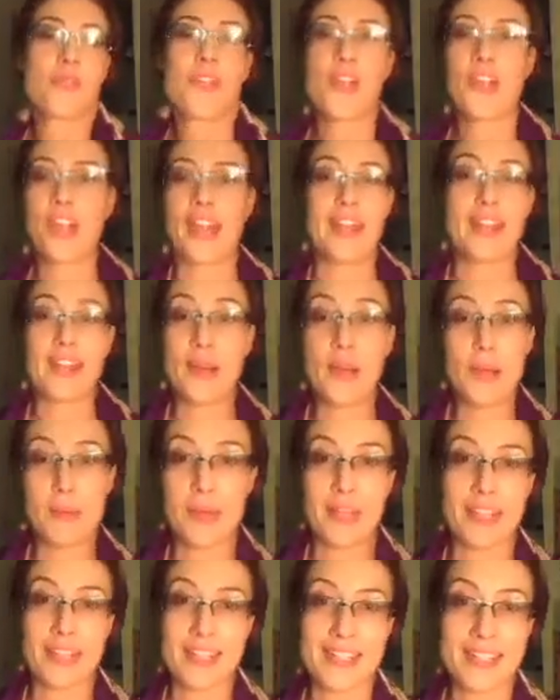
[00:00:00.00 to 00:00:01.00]
Okay, I hope
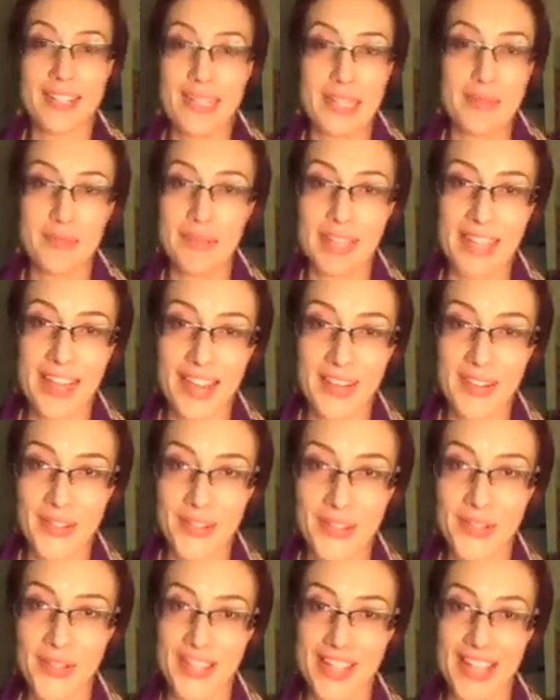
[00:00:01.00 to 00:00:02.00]
you guys can hear me. I
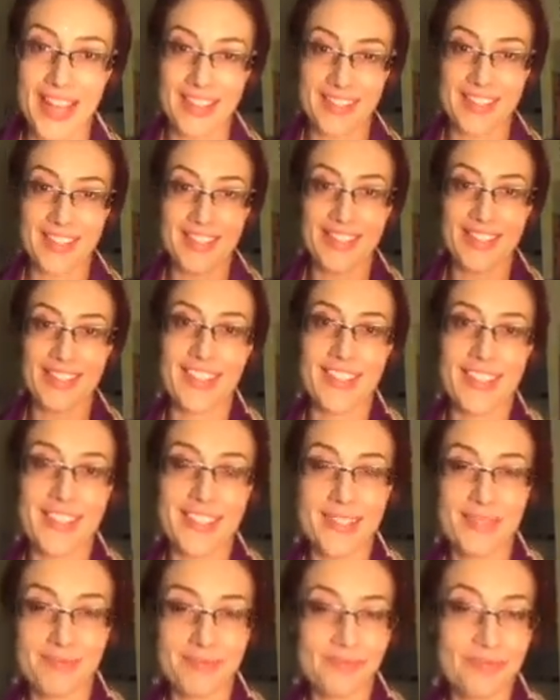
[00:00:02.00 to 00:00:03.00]
don't know the answer to
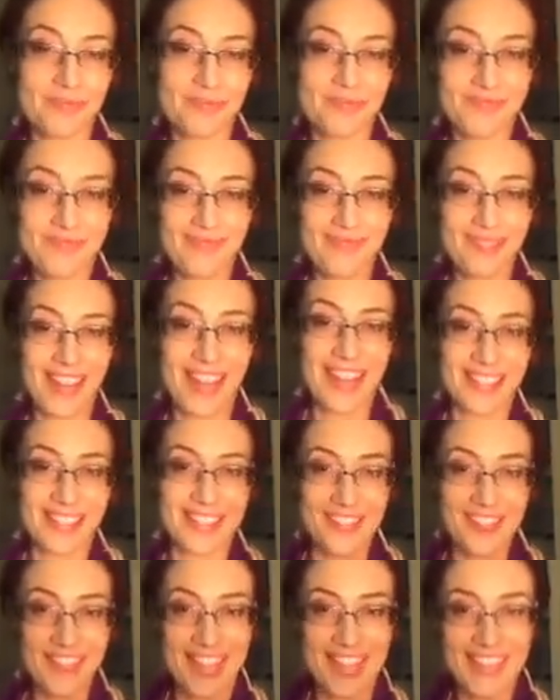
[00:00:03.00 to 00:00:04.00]
this. I
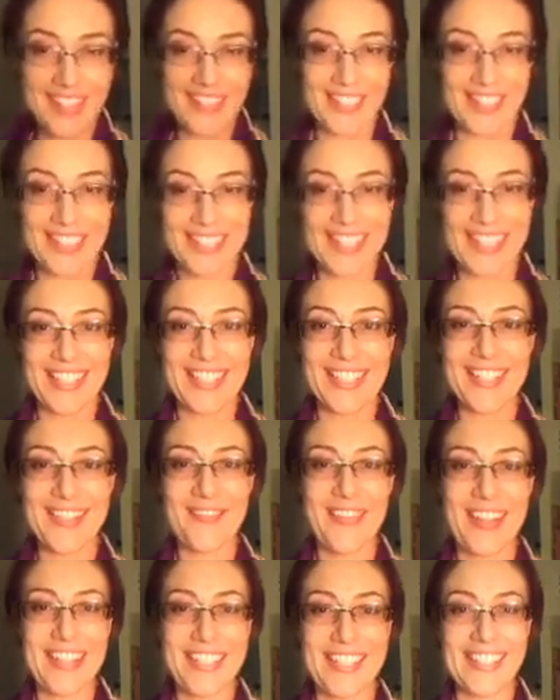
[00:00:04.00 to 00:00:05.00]
love technology, it's
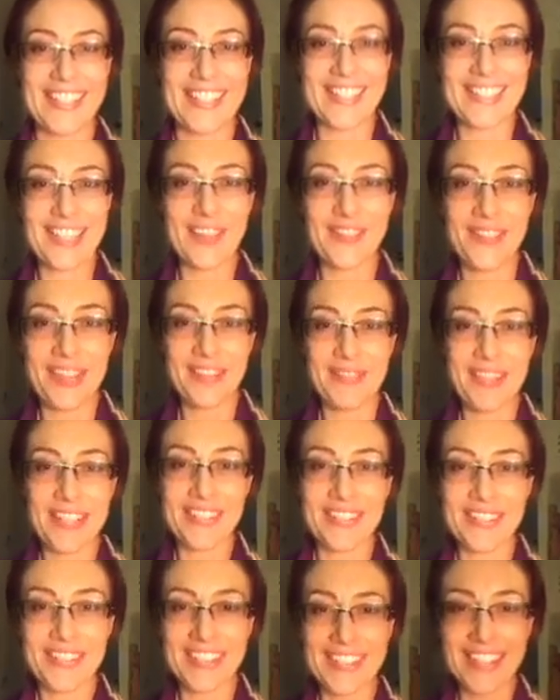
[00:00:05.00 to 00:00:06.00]
amazing. It's helping me
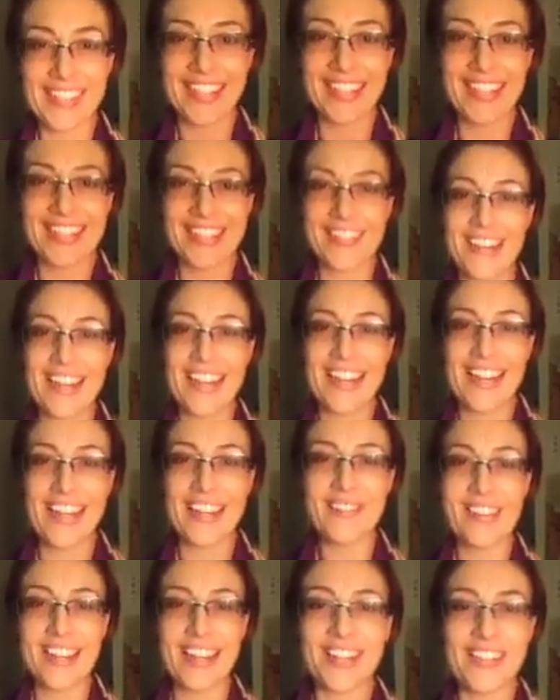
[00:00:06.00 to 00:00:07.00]
talk to you guys right
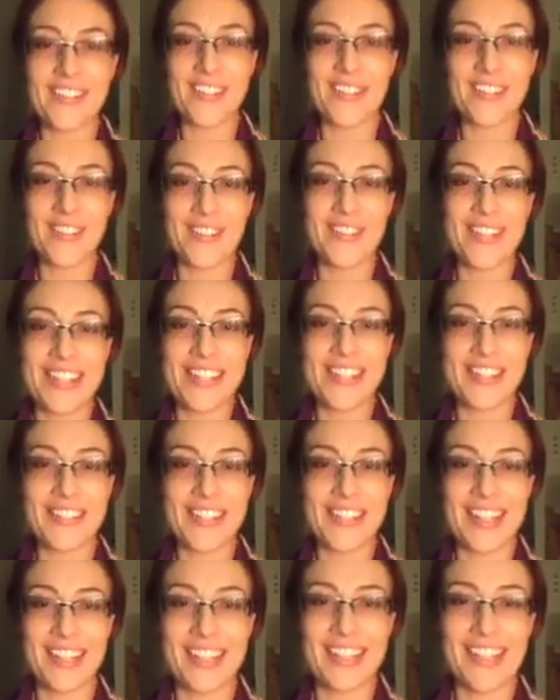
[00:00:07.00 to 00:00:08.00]
now, but I don't always know
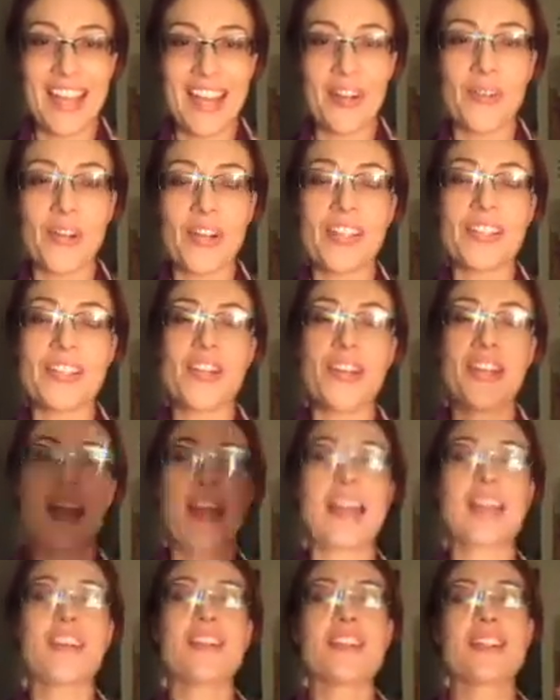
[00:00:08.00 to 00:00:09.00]
exactly how it works. Okay,
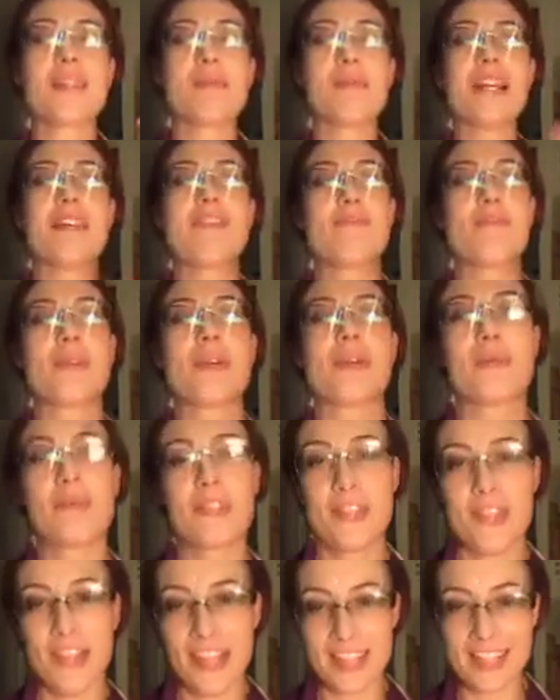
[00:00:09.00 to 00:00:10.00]
I got some love
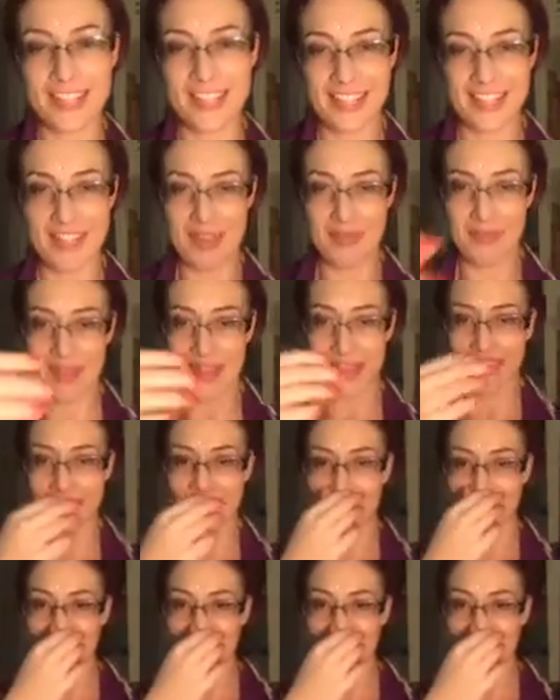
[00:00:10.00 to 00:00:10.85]
bombs, you guys can hear me.